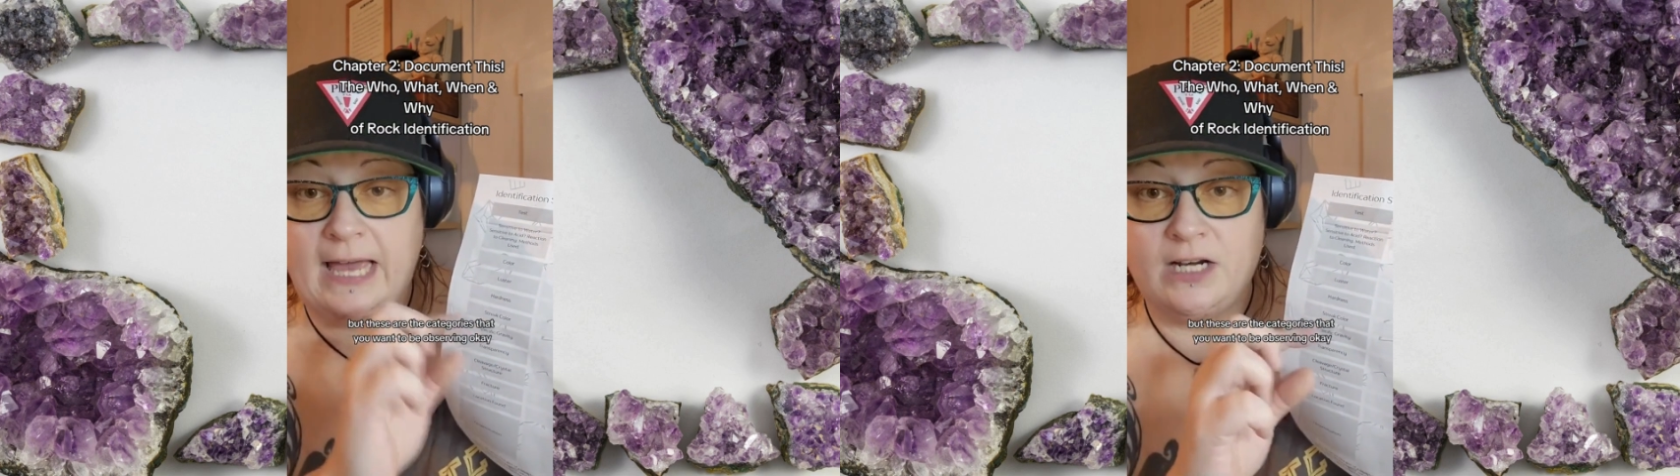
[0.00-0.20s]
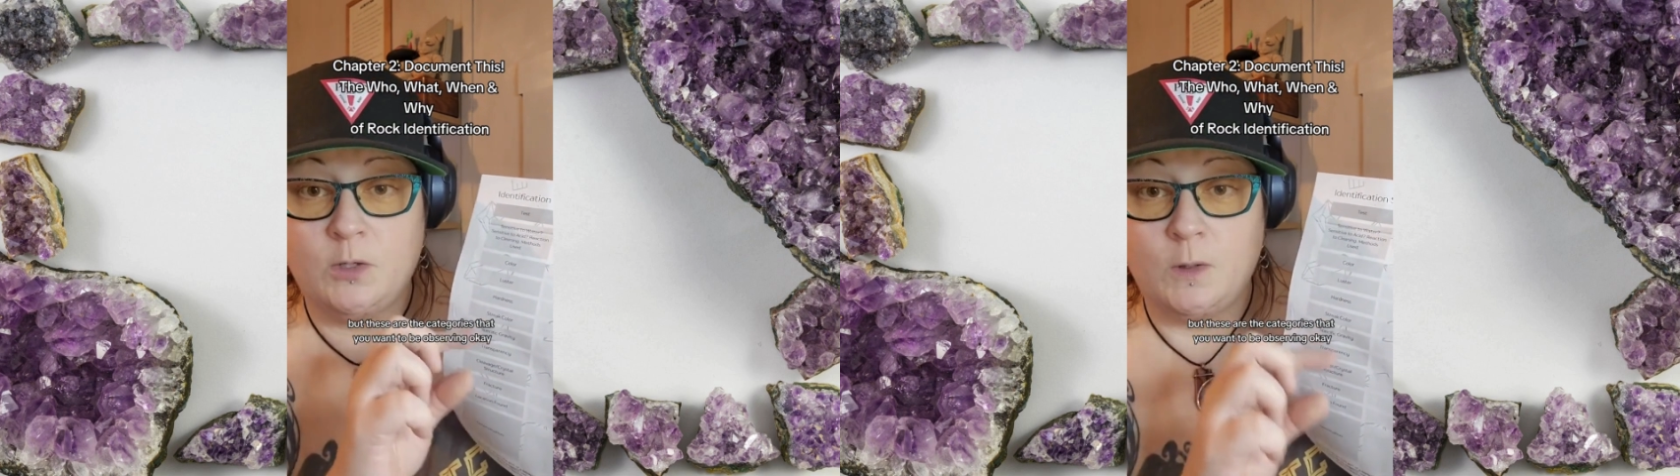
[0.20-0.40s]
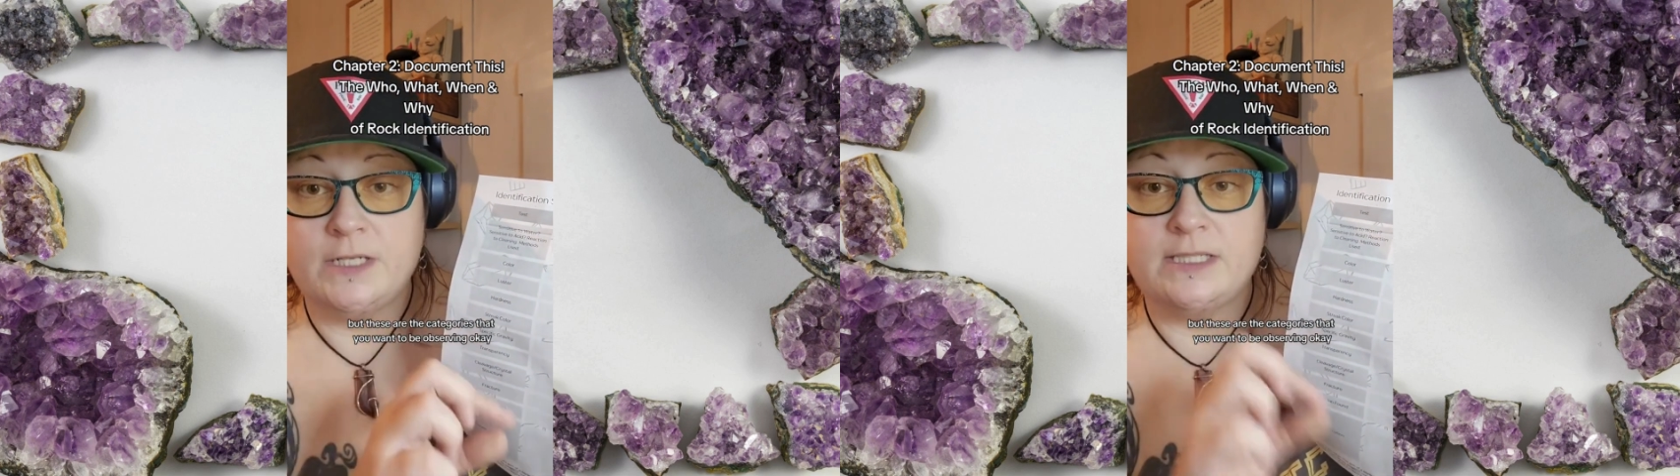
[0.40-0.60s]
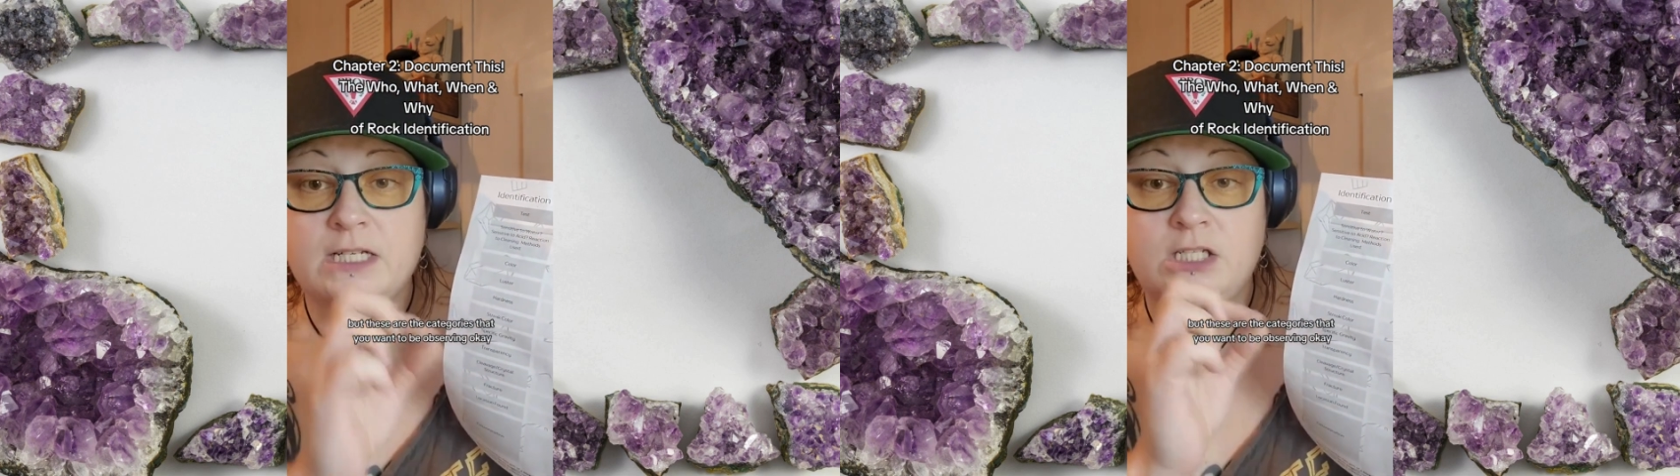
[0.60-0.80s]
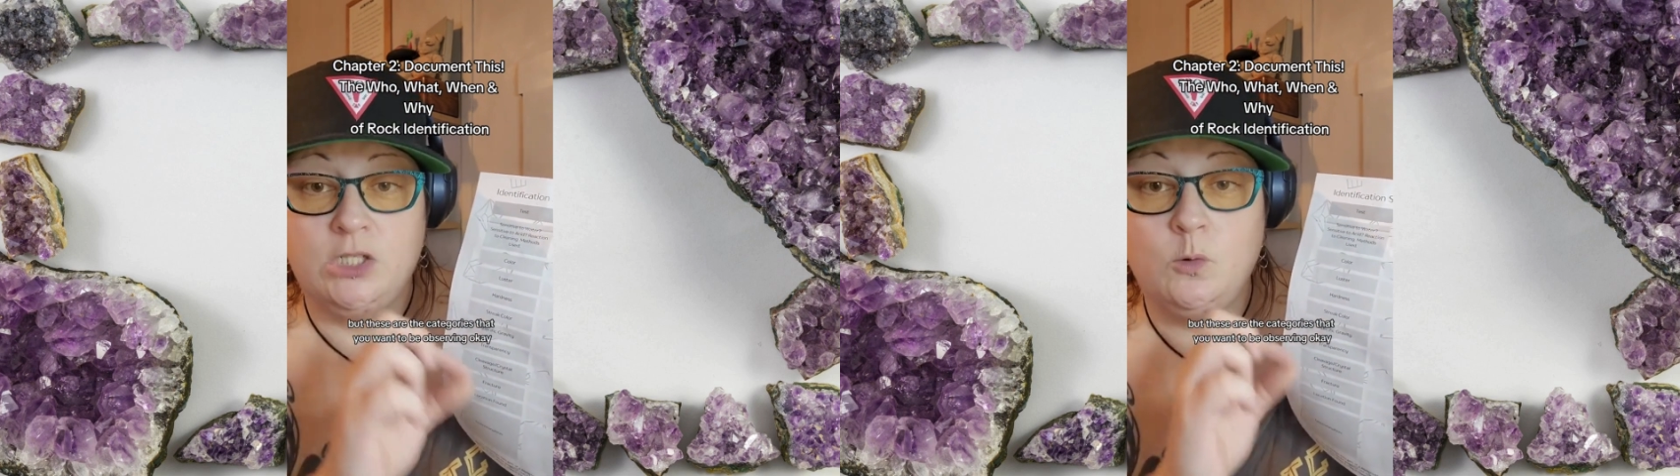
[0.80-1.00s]
categories
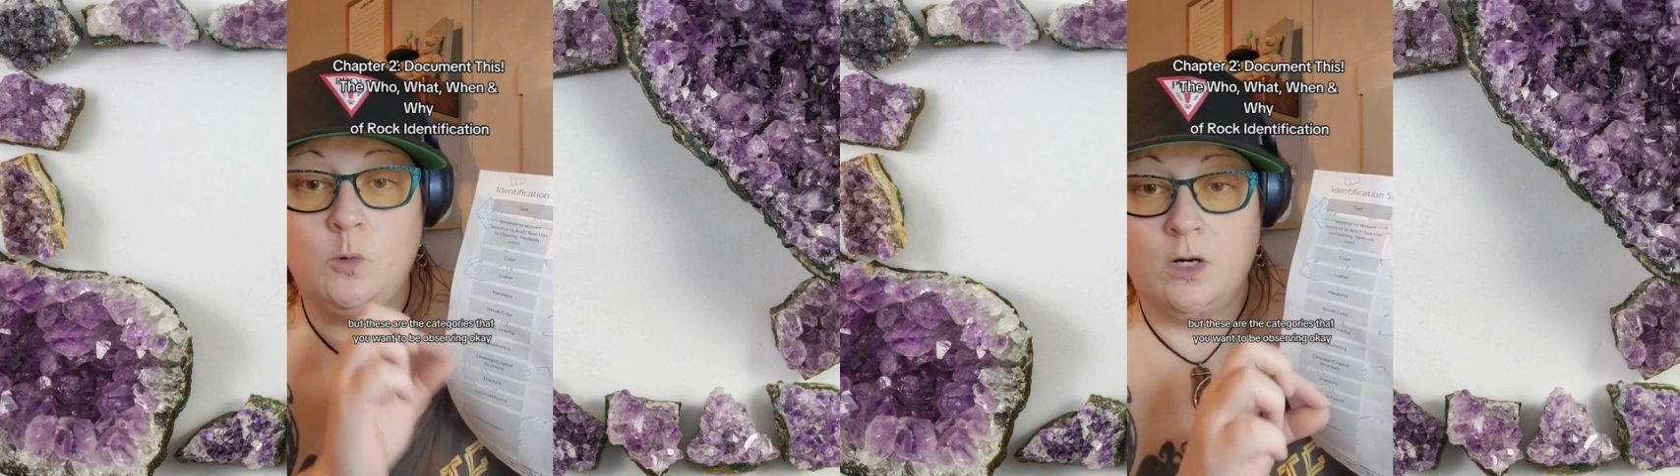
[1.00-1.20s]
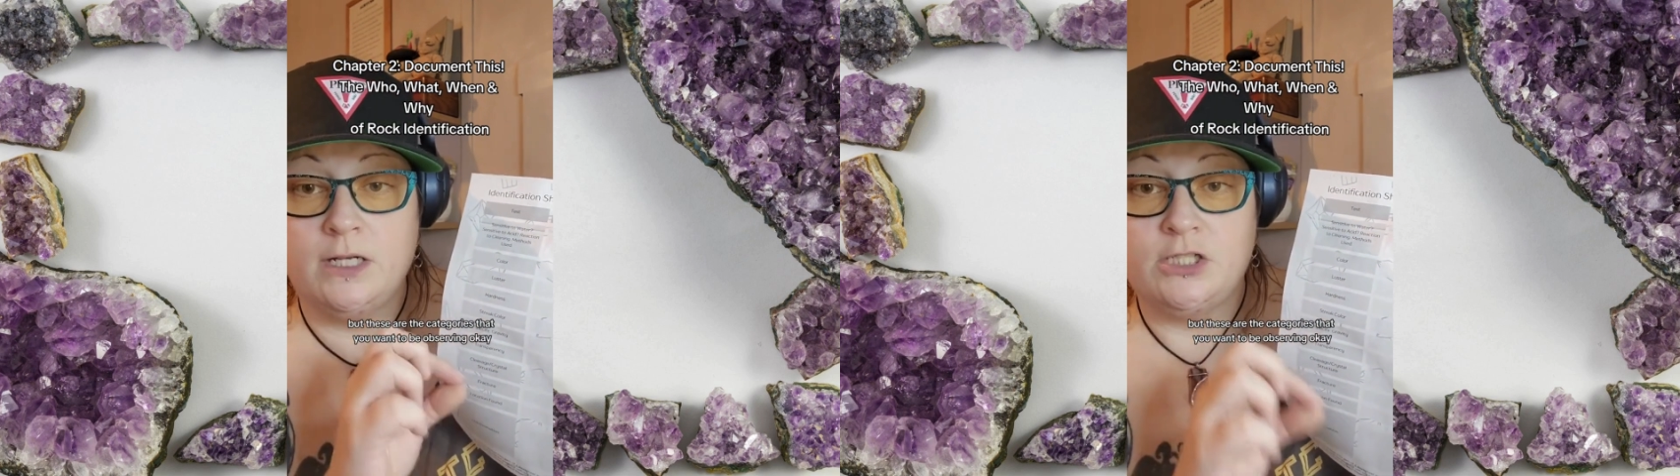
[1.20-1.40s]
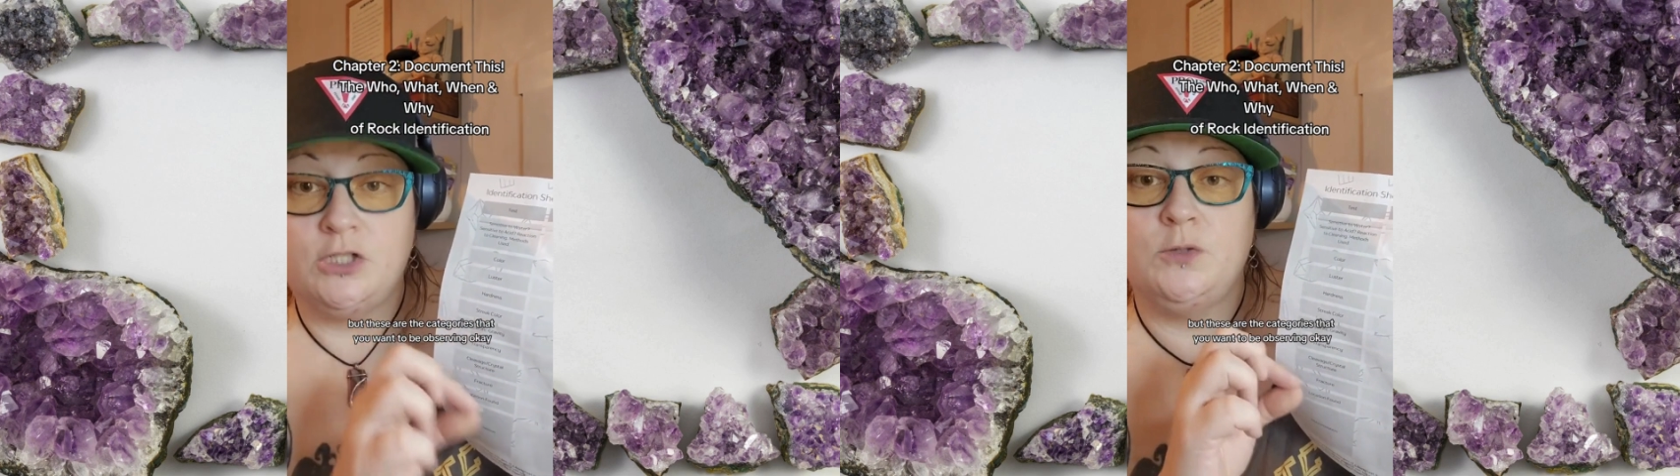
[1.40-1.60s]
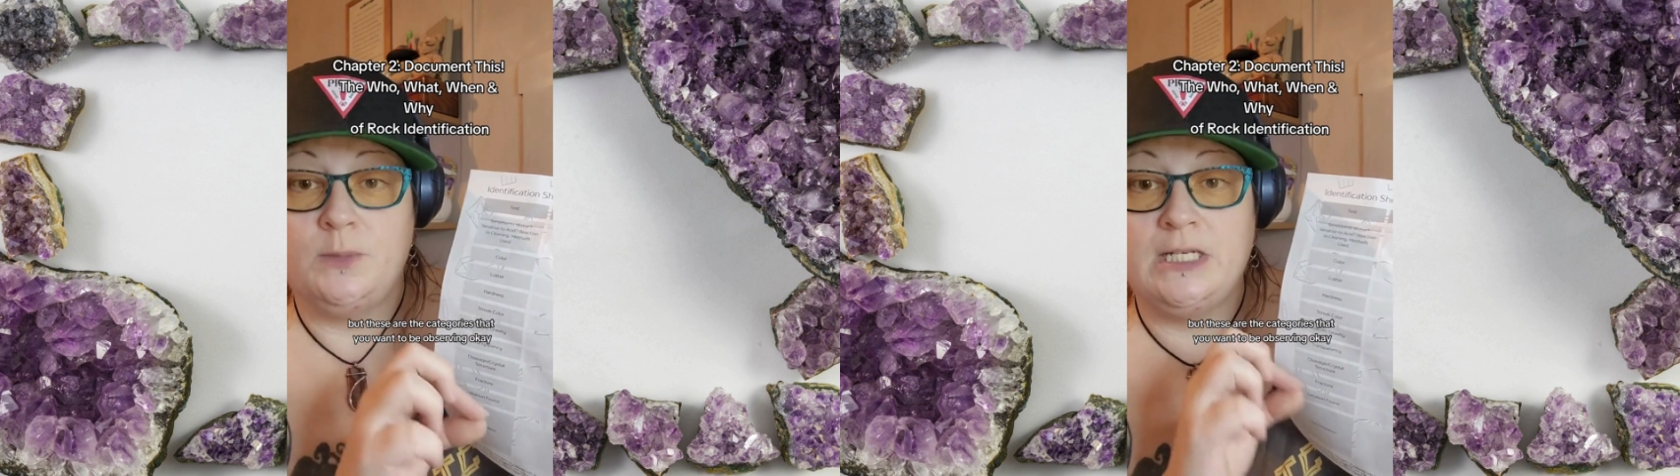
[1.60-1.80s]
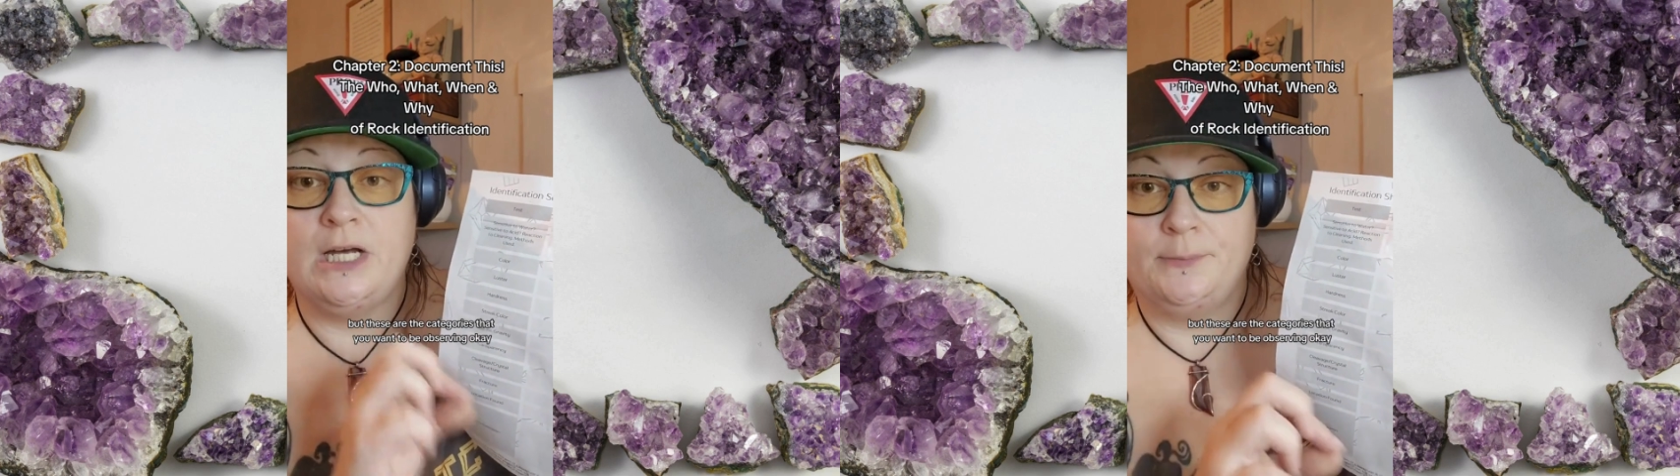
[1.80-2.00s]
that you want to
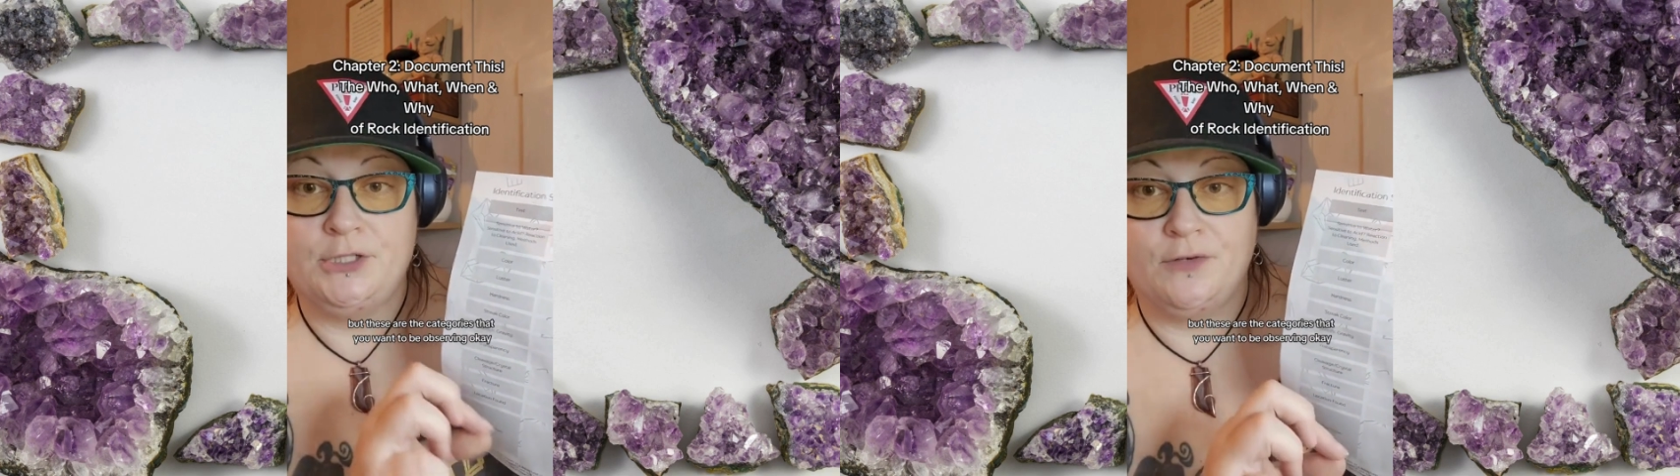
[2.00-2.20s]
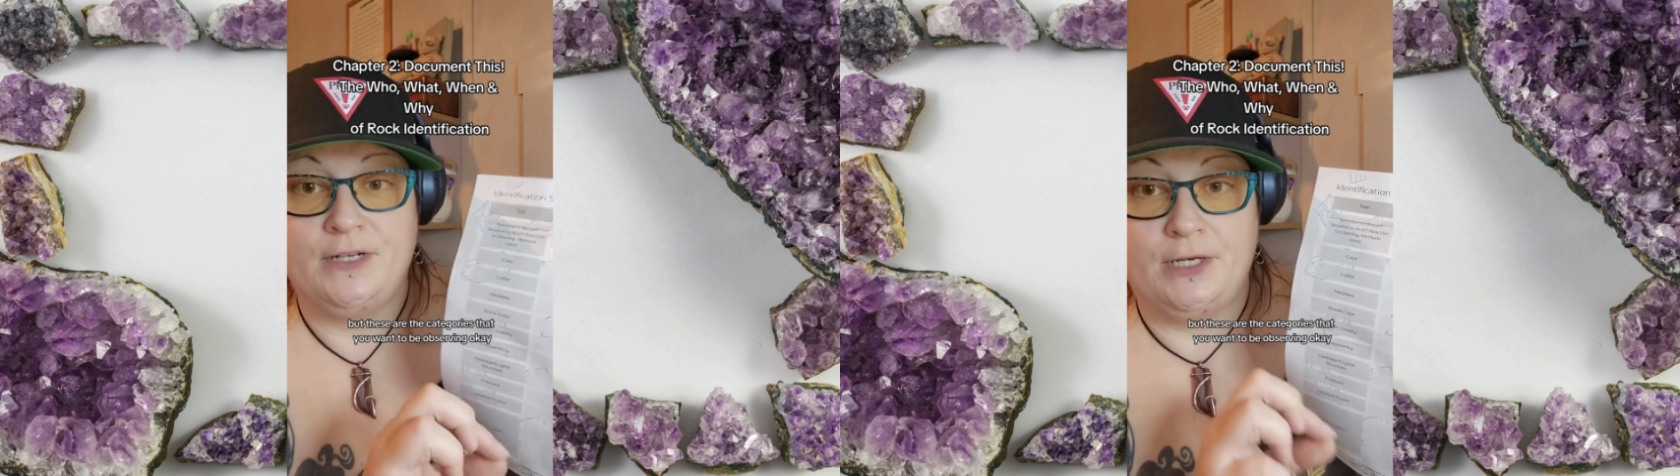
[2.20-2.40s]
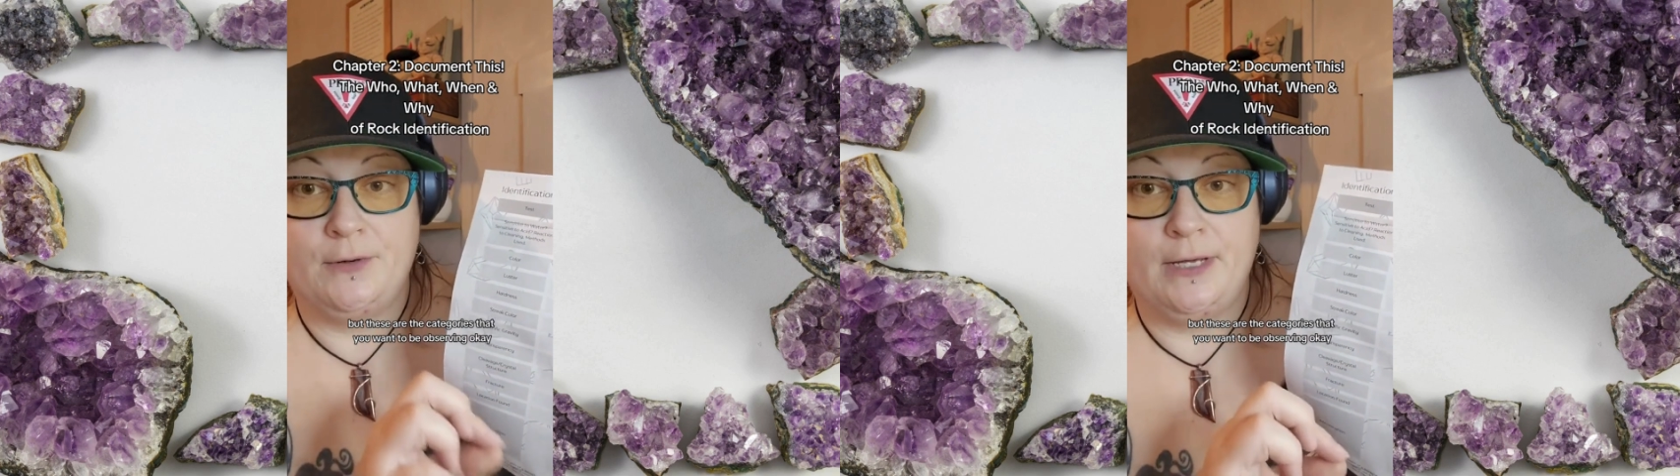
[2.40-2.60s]
be observing,